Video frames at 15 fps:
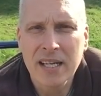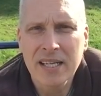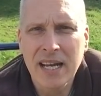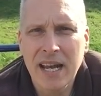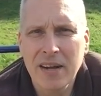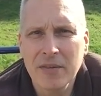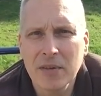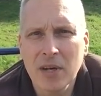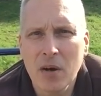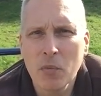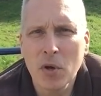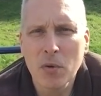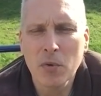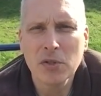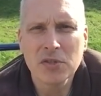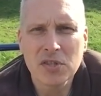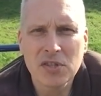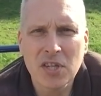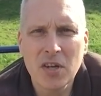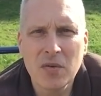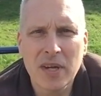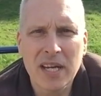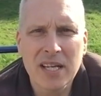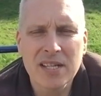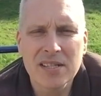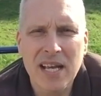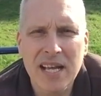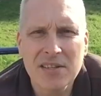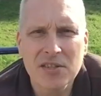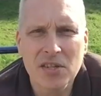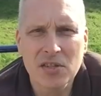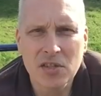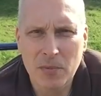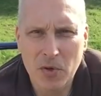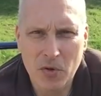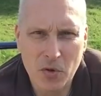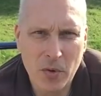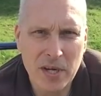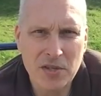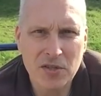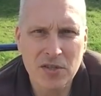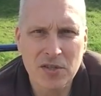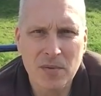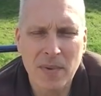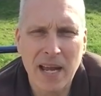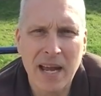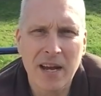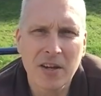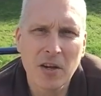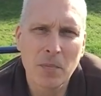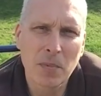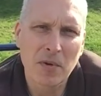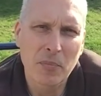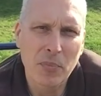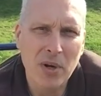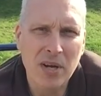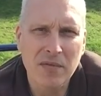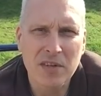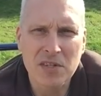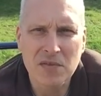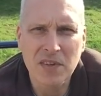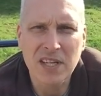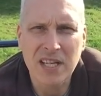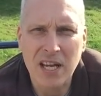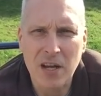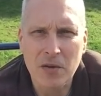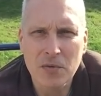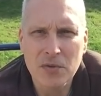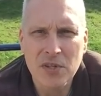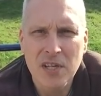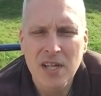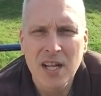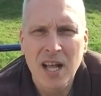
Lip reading: Now, what I want to do is answer some of your questions about a couple of previous videos